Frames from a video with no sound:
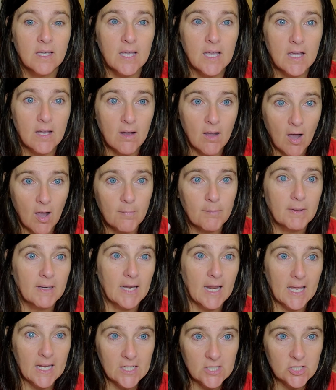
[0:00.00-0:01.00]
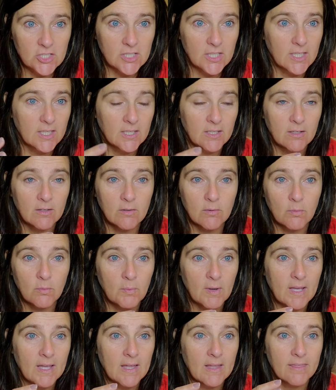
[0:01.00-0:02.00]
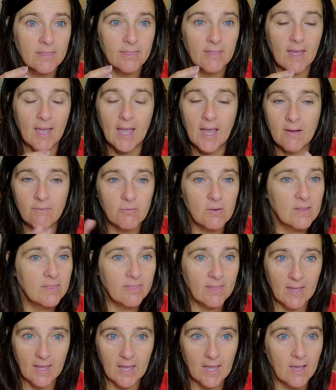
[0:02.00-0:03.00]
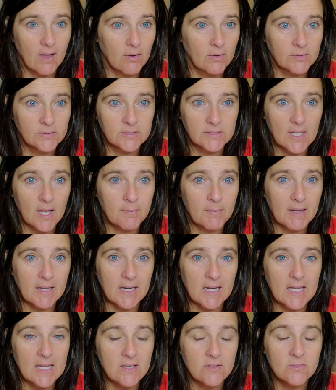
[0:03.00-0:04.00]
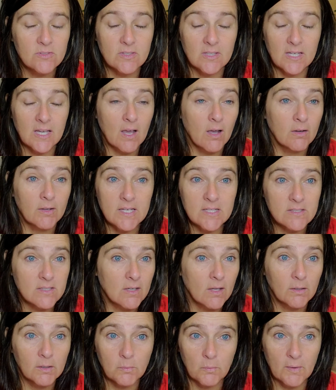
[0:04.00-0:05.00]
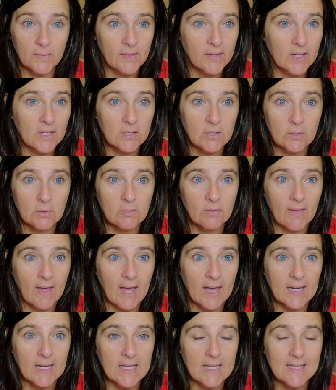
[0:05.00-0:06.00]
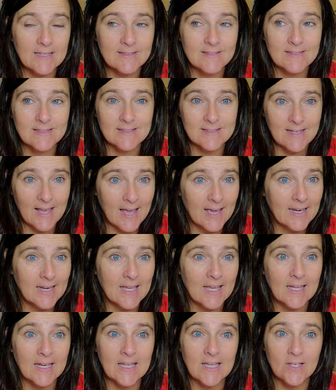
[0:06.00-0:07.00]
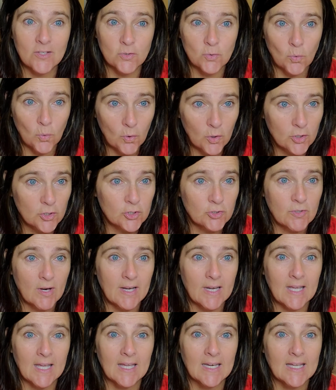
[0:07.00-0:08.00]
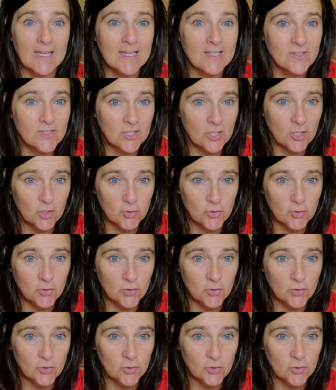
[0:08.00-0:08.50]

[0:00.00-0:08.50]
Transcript: in combination with everything else. I mean, he's the know, oh, he's the only one that can do that. He is designing it, he is orchestrating it, he is in